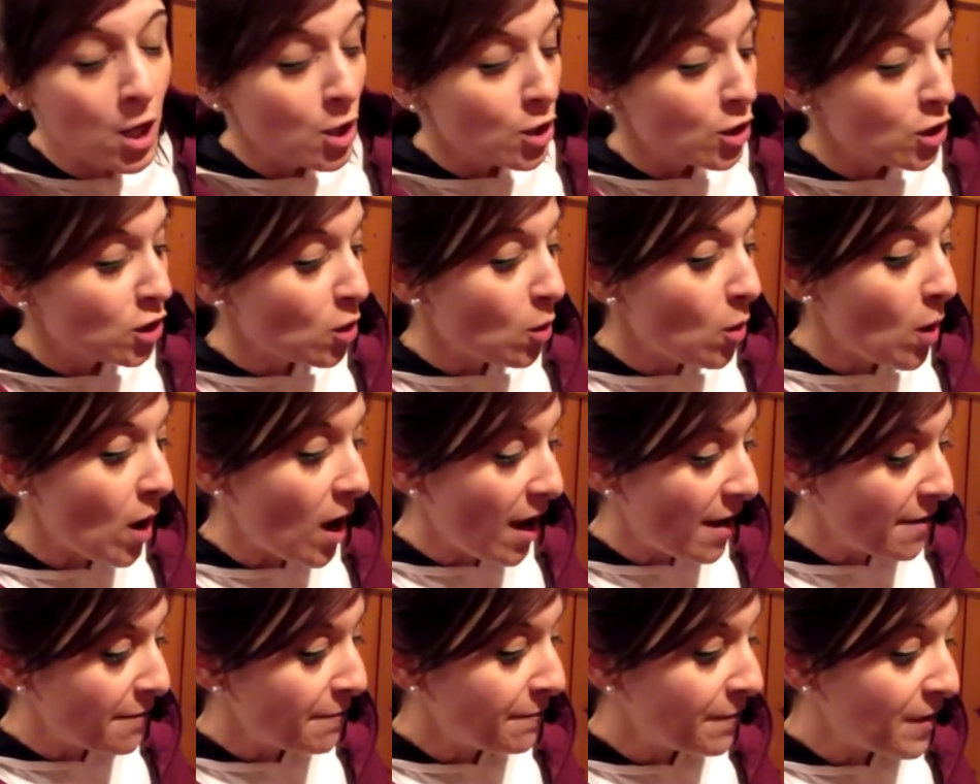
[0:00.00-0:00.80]
So
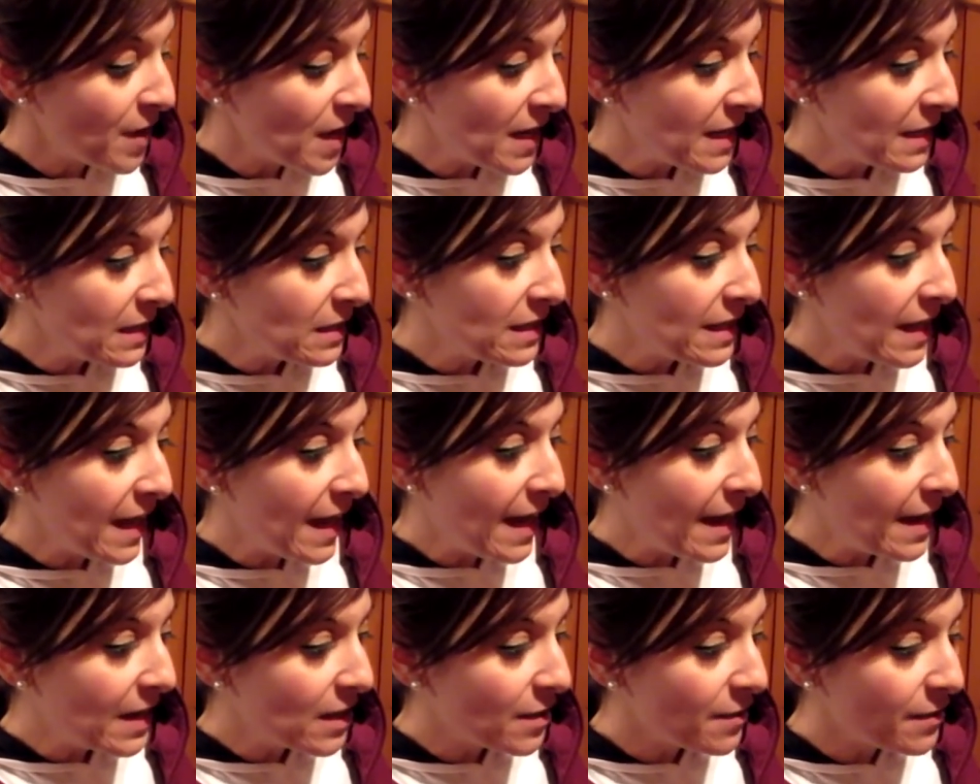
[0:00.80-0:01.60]
I find
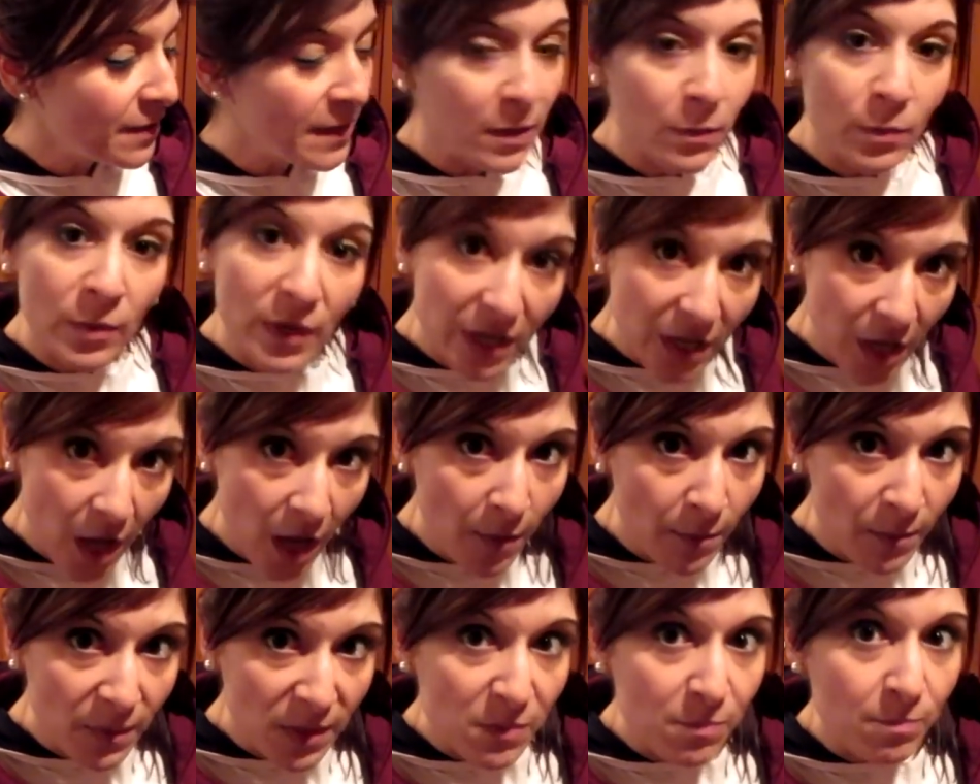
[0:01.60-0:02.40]
that the
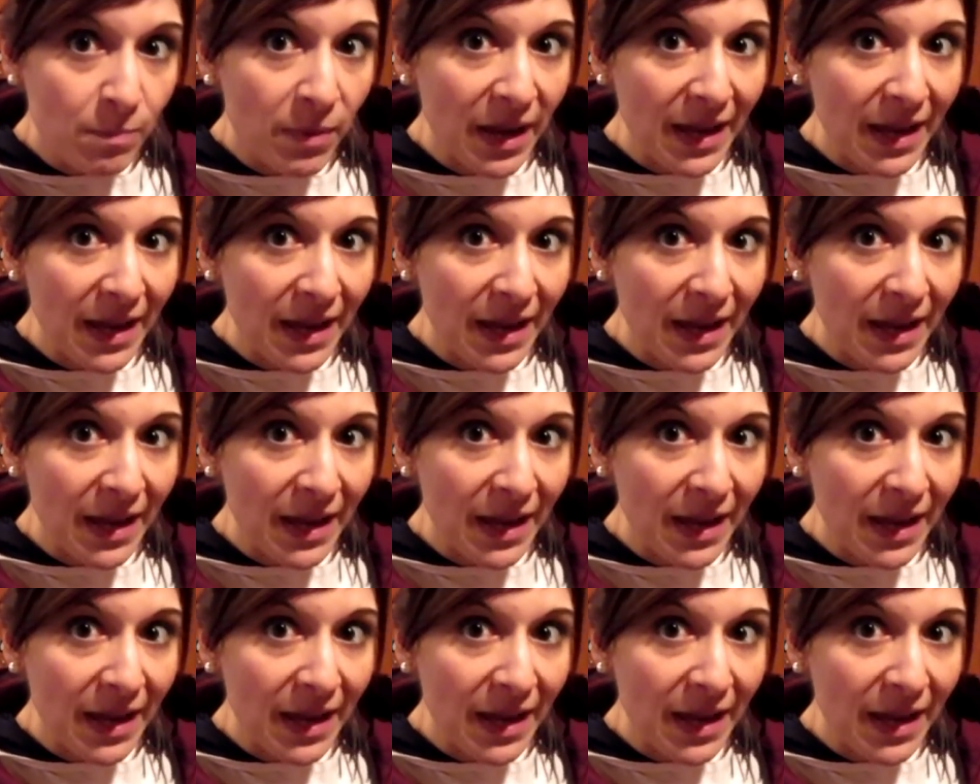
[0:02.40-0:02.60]
recumbent